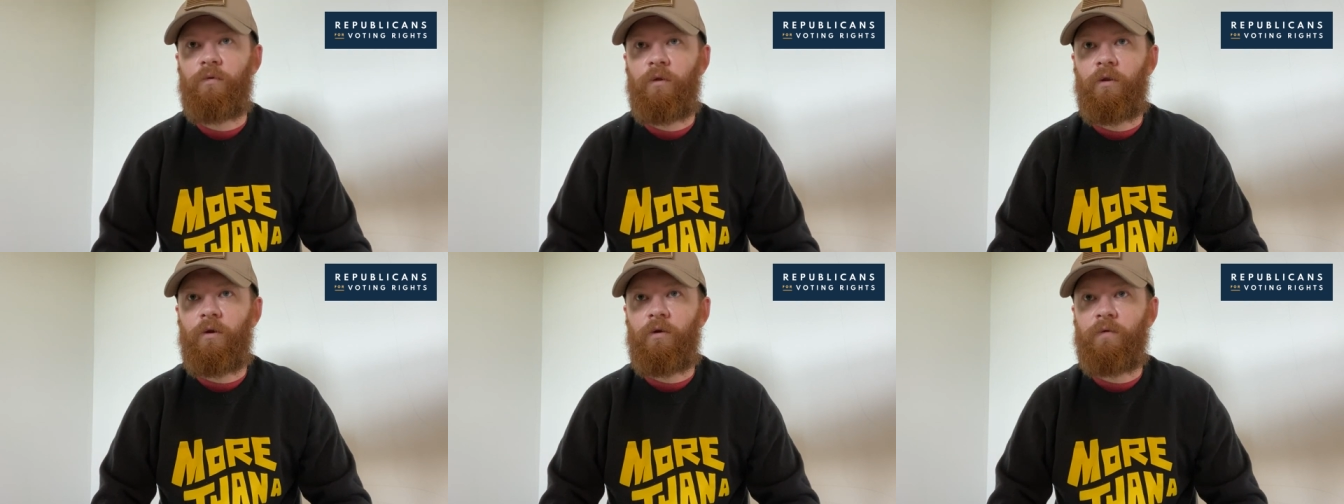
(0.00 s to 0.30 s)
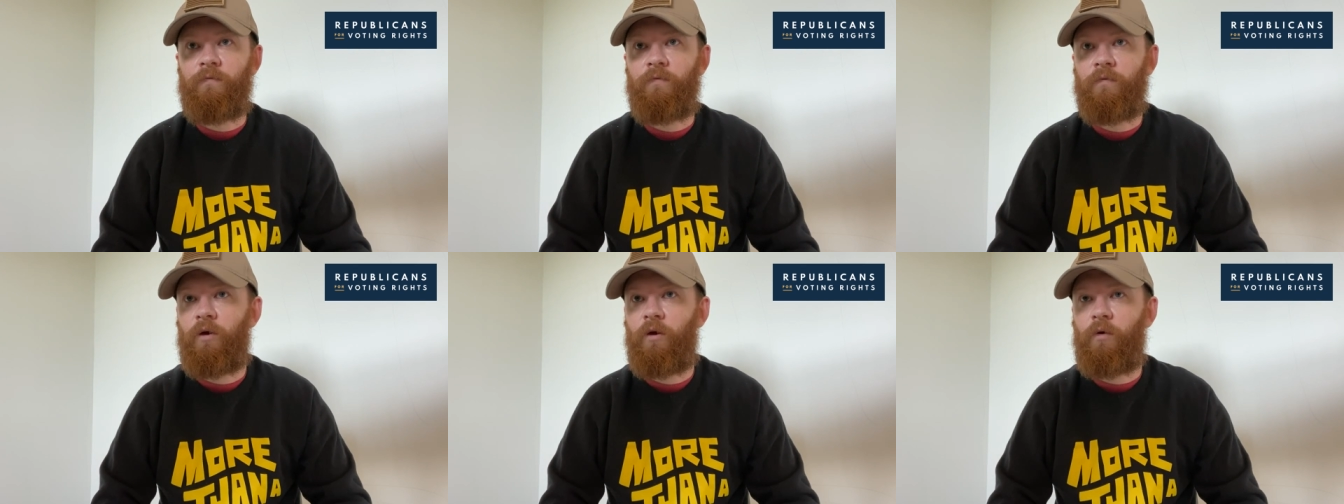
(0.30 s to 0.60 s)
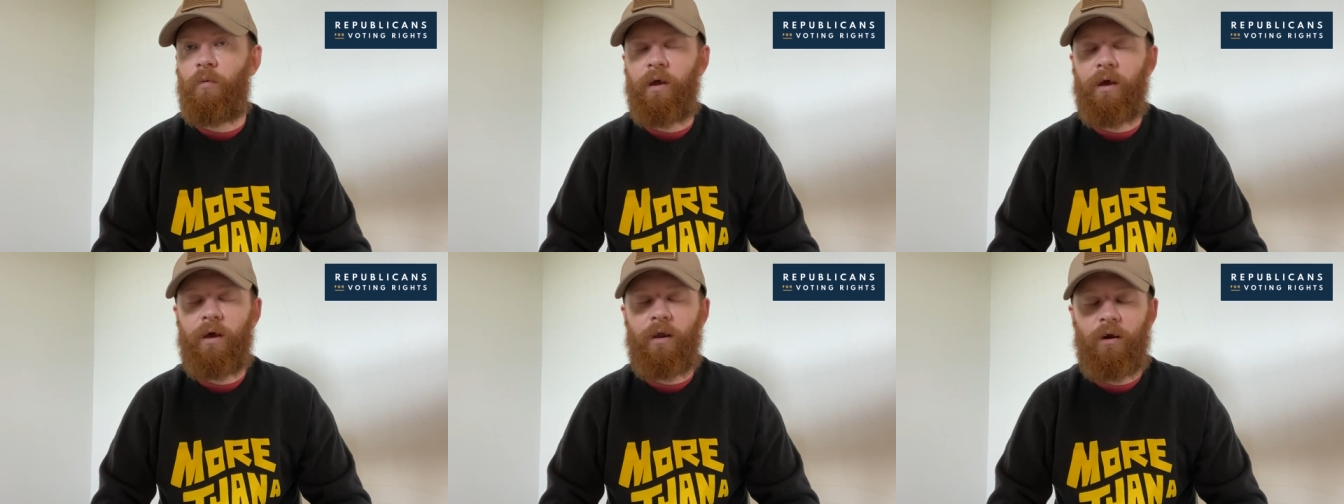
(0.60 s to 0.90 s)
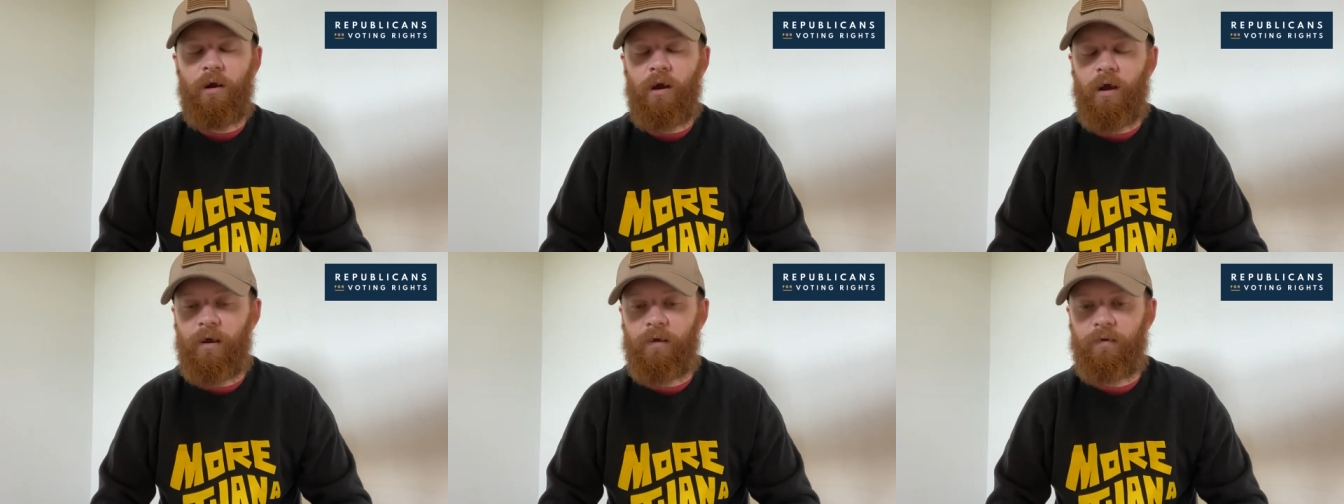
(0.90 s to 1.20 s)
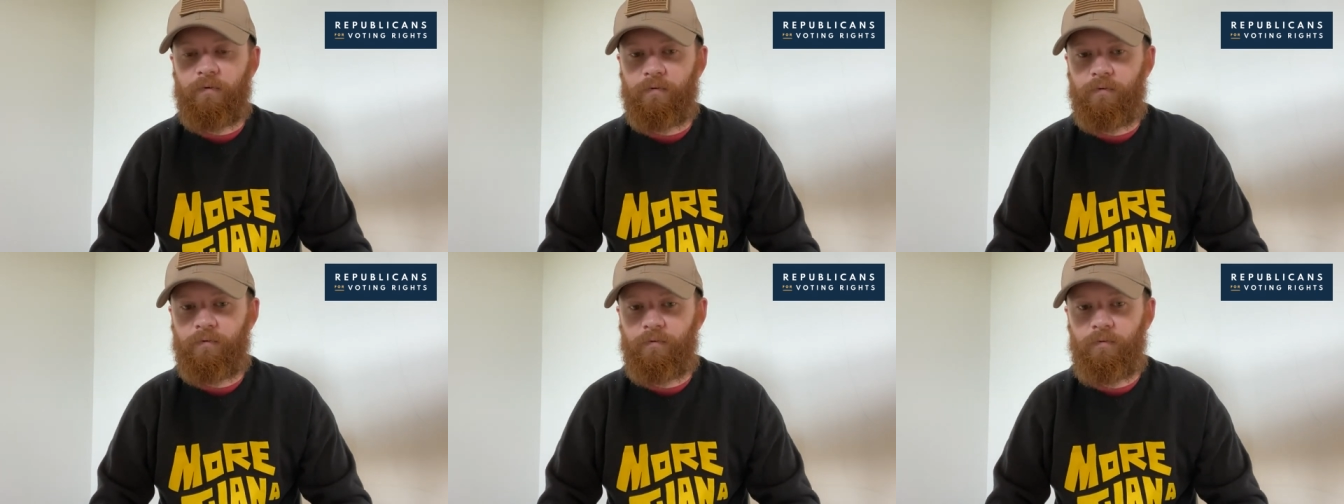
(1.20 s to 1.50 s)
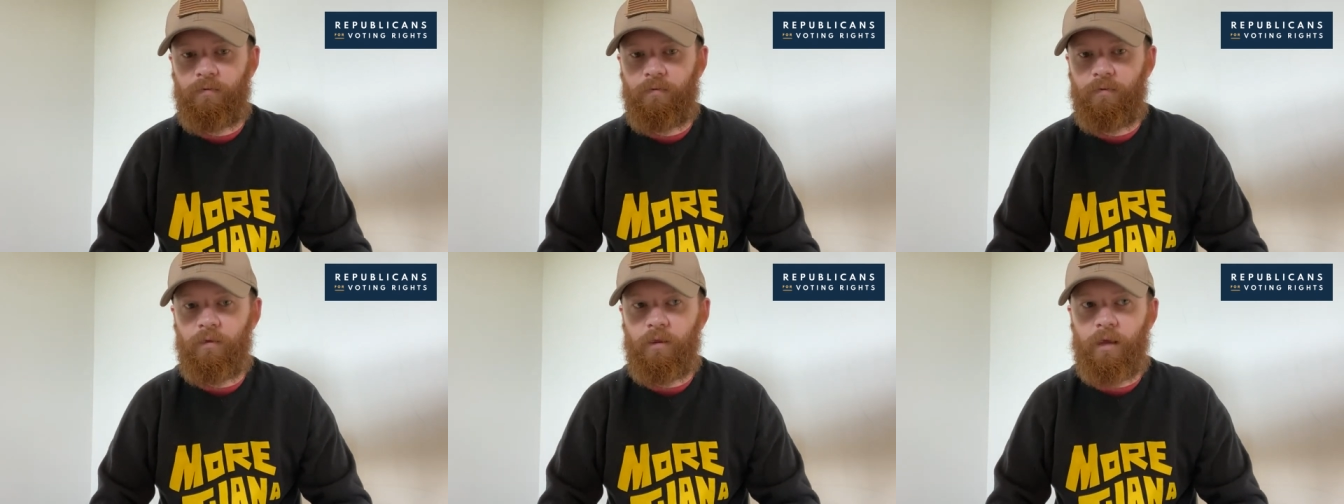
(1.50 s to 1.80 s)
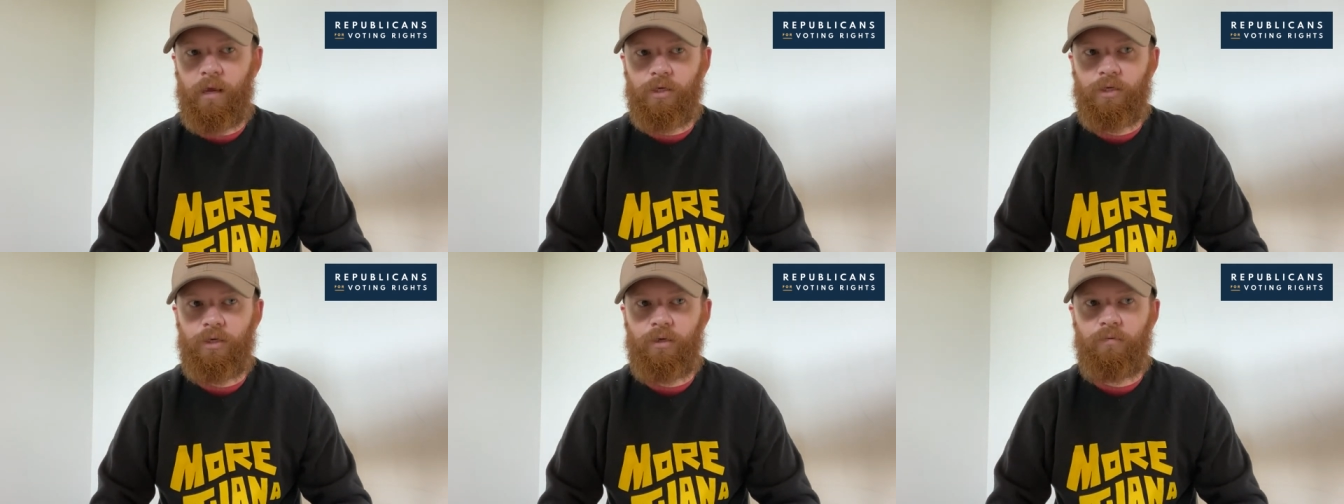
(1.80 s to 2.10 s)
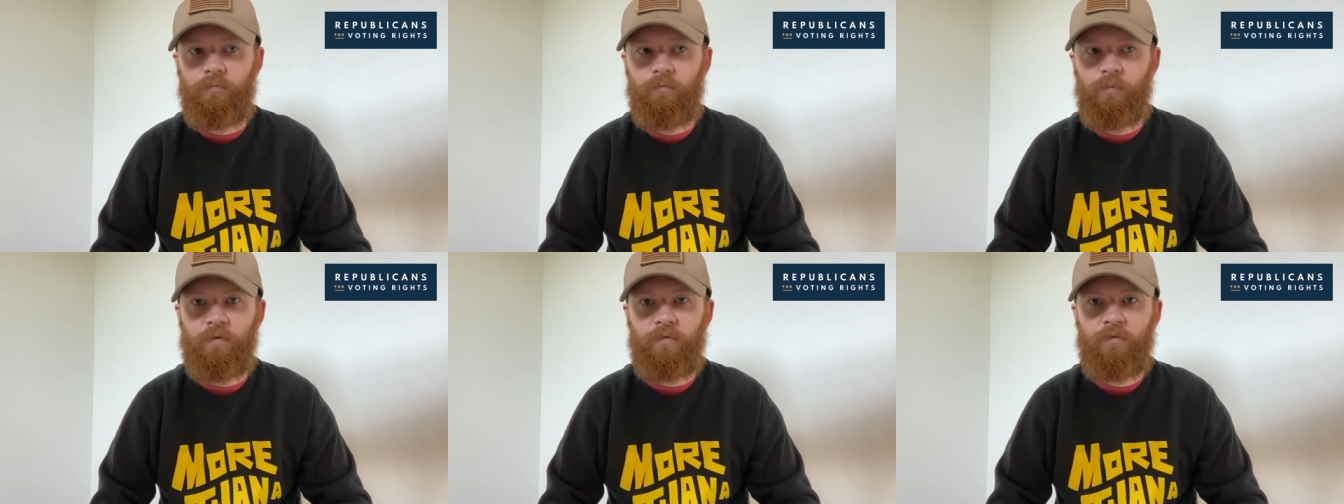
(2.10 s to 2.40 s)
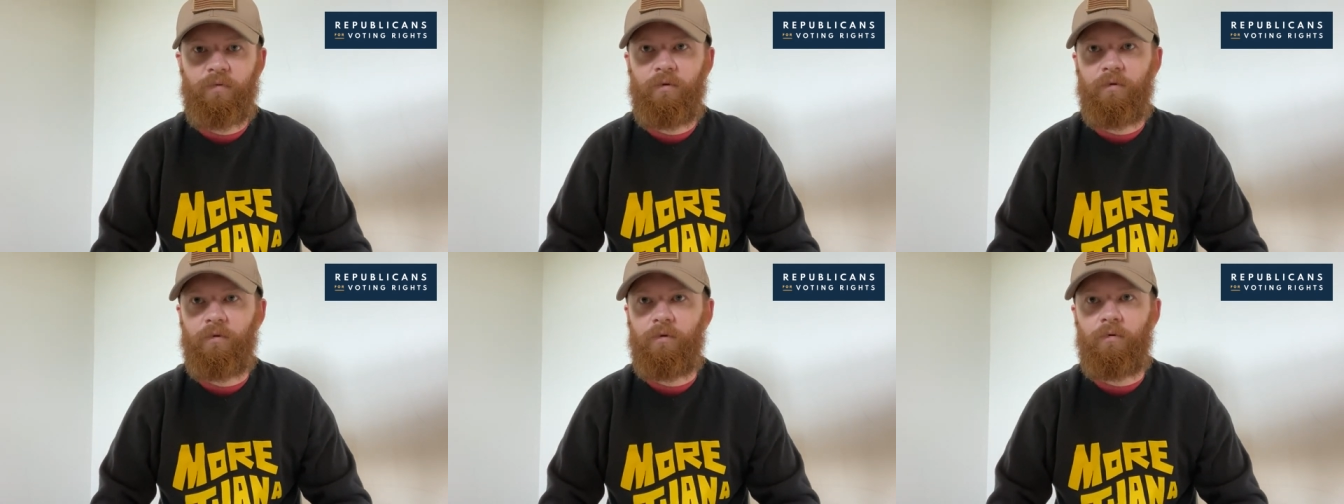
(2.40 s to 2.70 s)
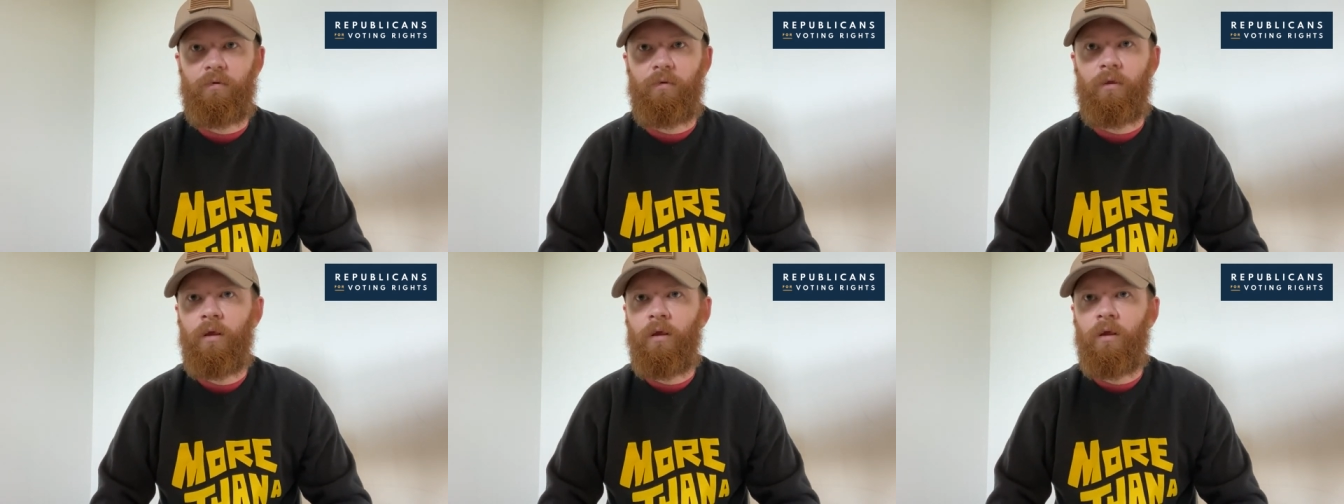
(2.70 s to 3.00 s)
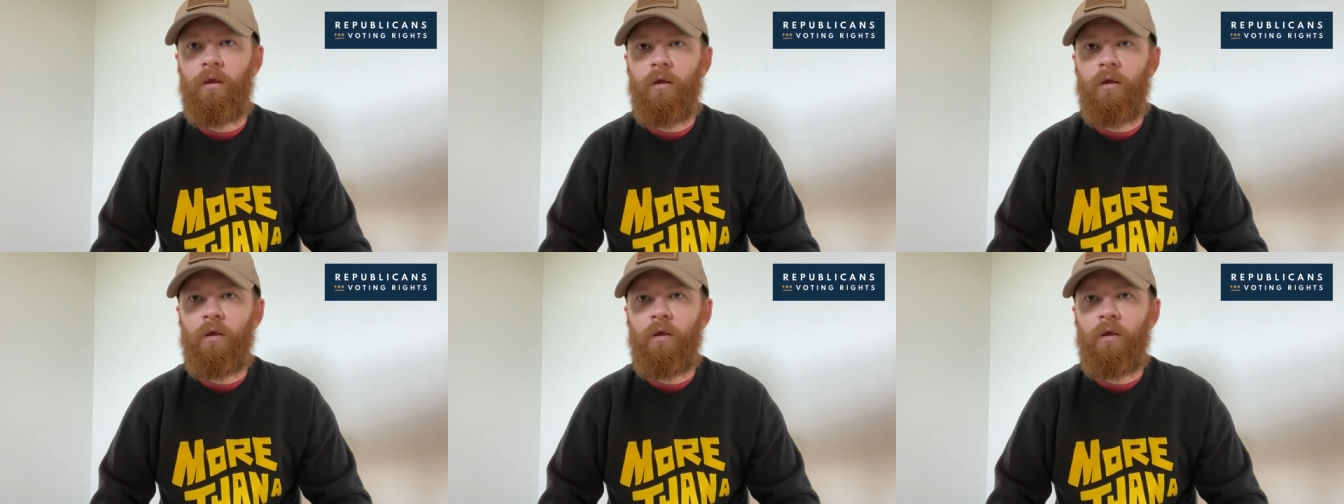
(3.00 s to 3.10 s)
You know, even though we had our highest election, we still